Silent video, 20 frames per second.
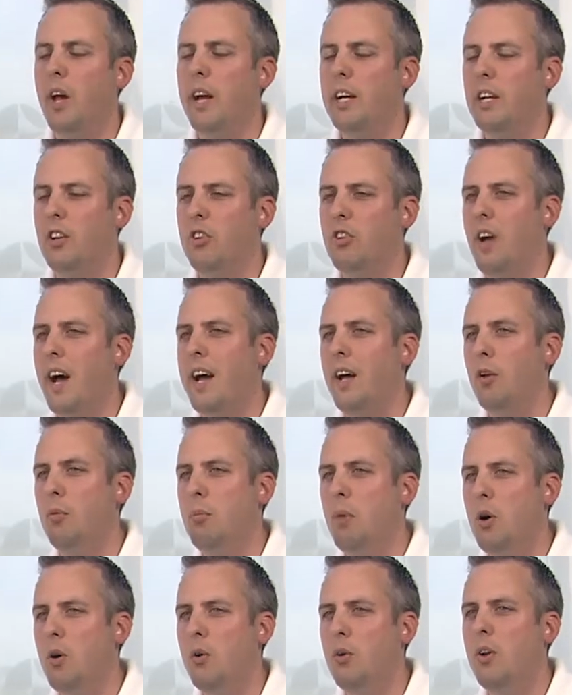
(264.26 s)
like a child
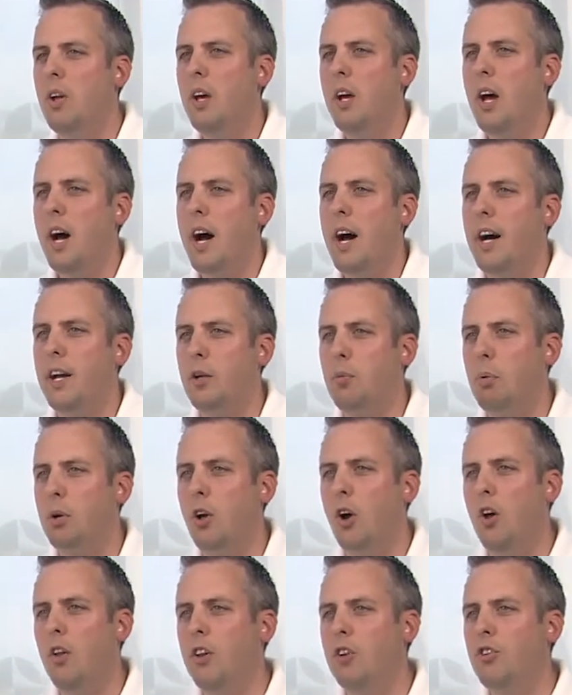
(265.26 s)
mode uh, to put
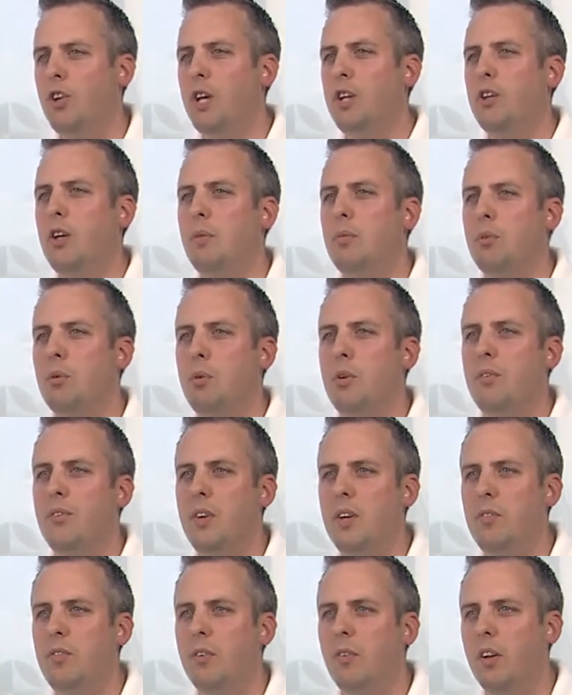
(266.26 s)
all the shades up three
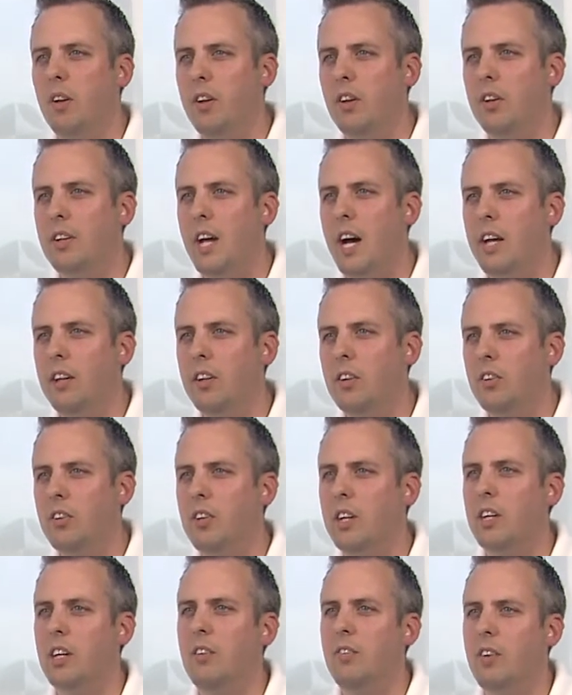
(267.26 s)
feet from the little toddler
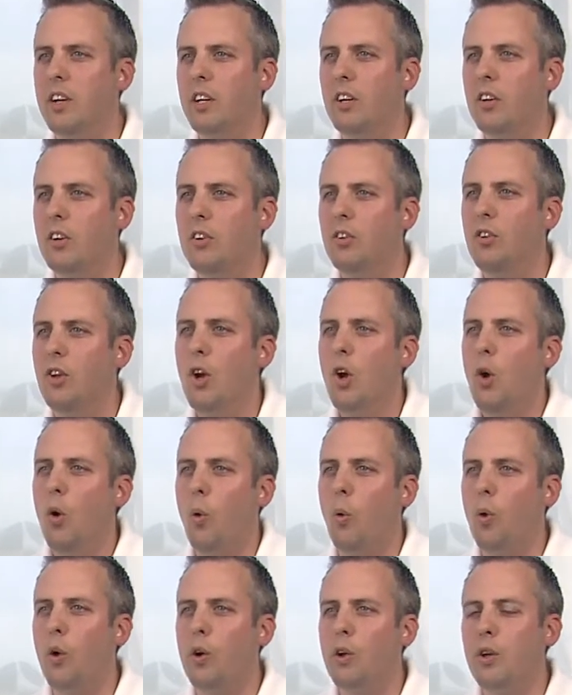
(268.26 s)
sticky fingers,
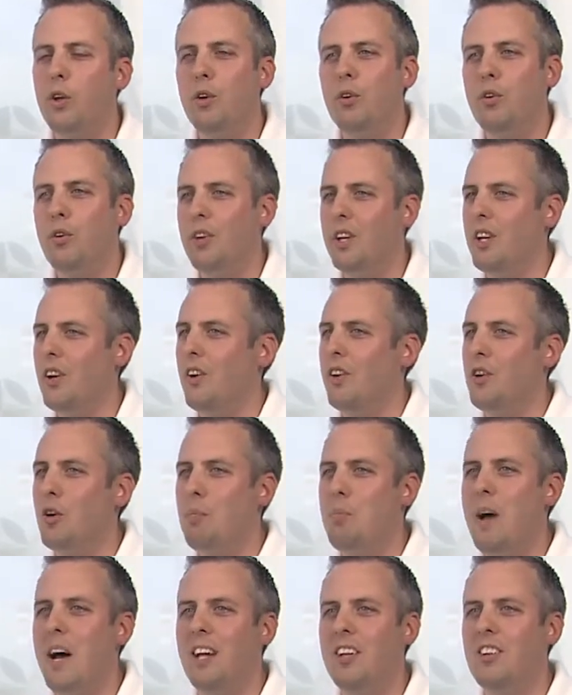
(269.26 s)
or you, you know, your
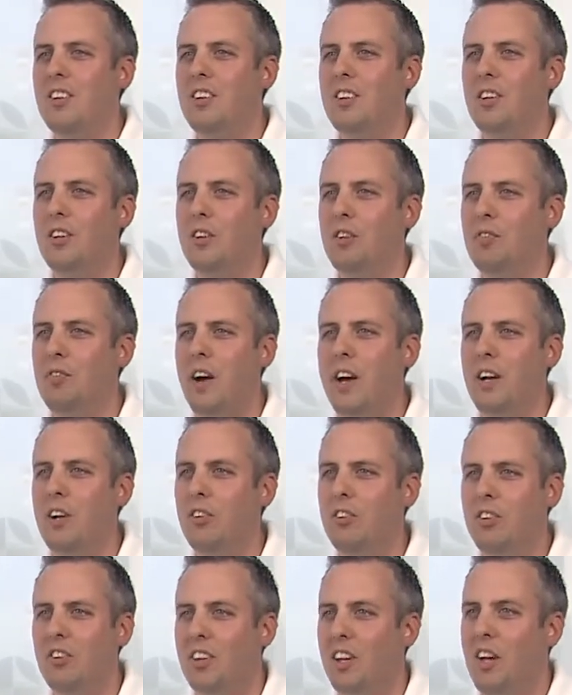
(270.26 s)
pets that Fido
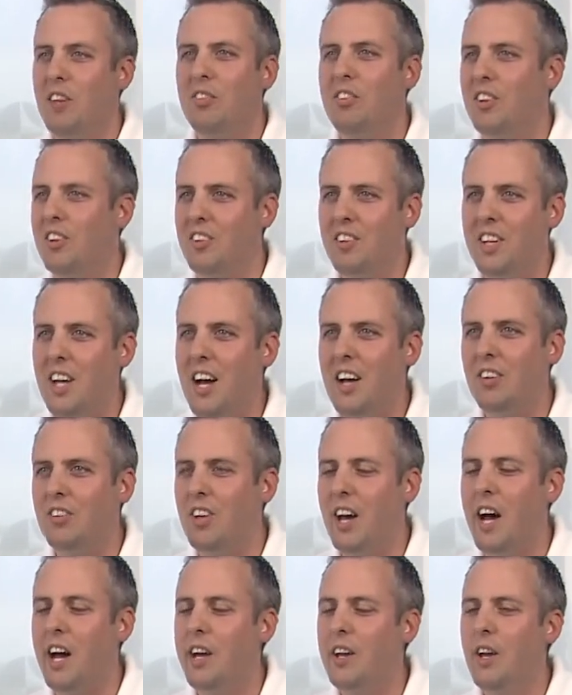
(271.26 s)
just loves to see
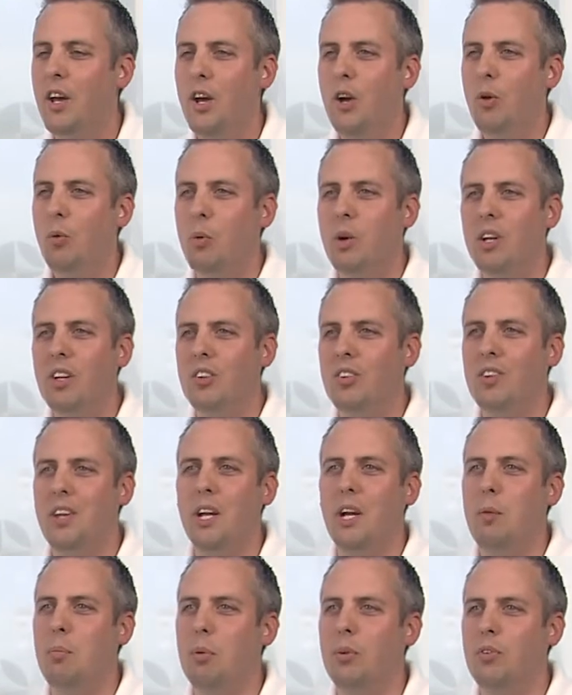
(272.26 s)
outside, we just
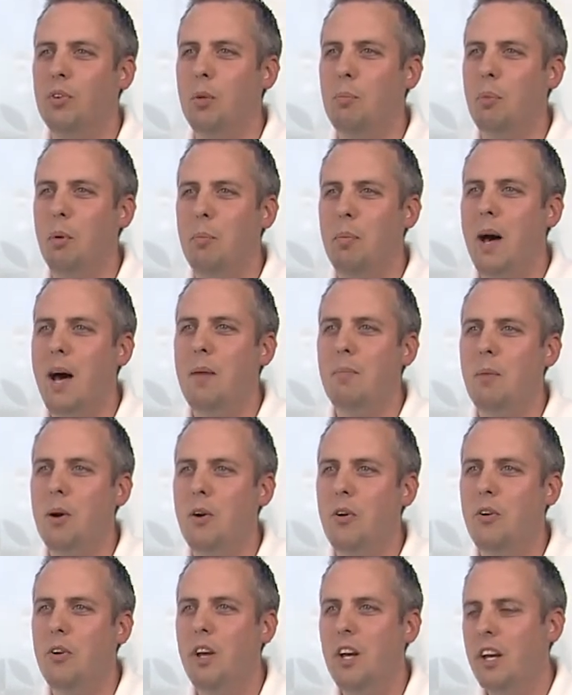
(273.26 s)
set up a simple pet
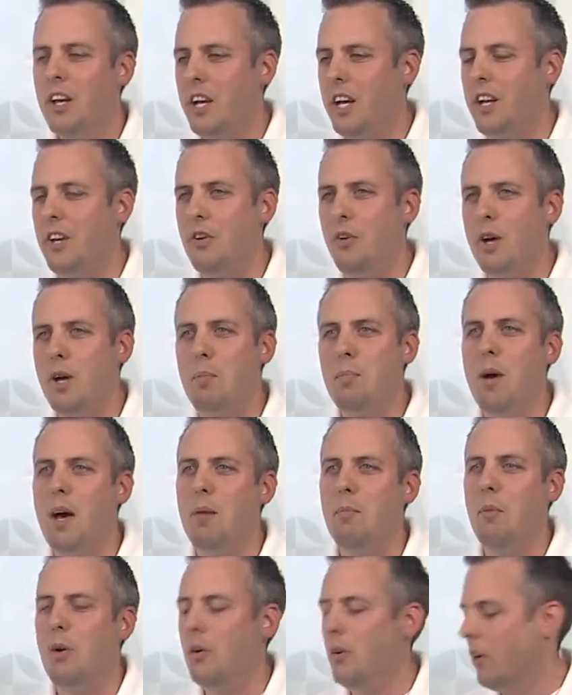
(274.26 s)
mode, and you hit
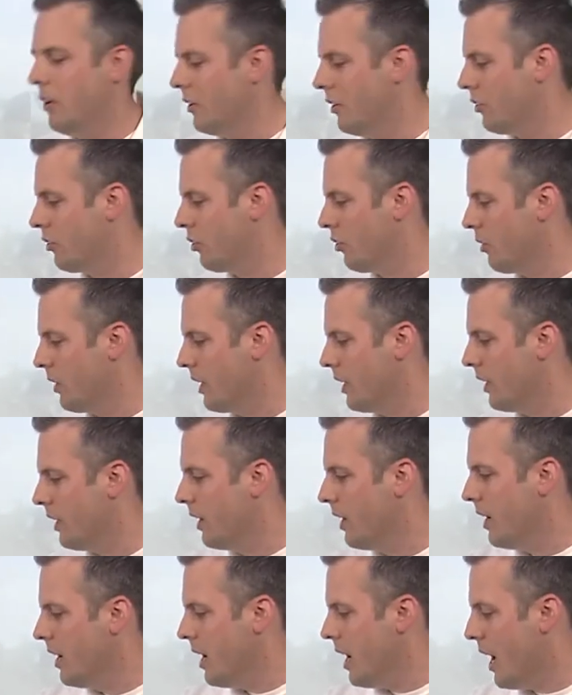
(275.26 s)
pet mode on the screen
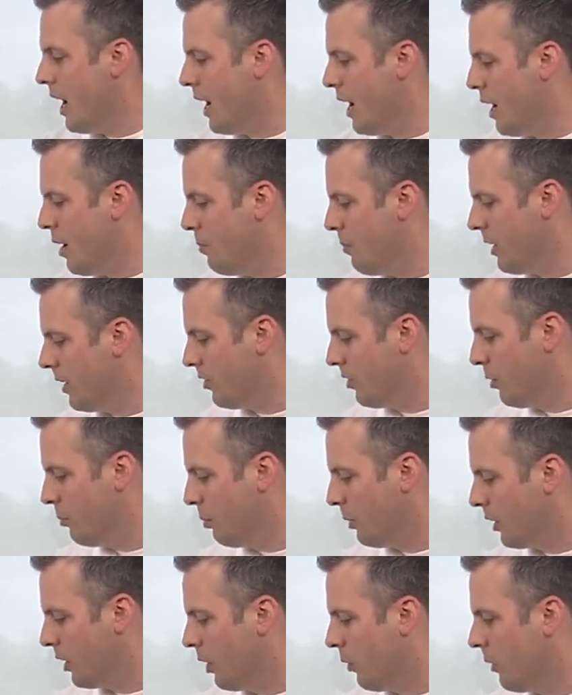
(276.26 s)
um, by
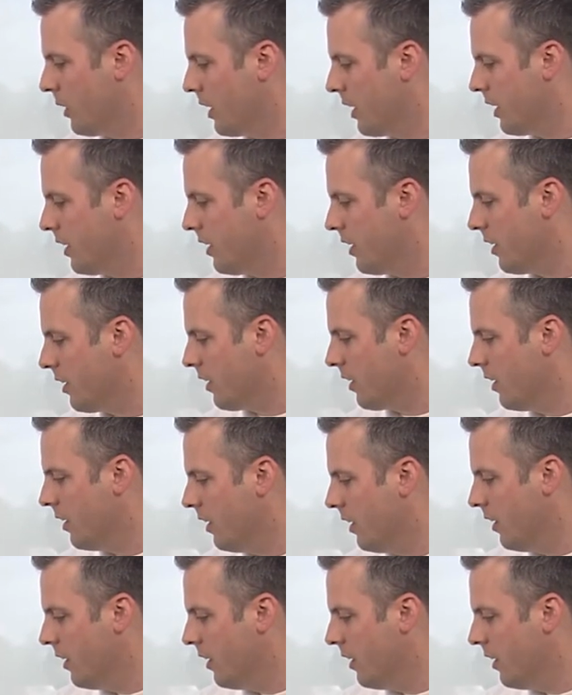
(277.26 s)
simply going to here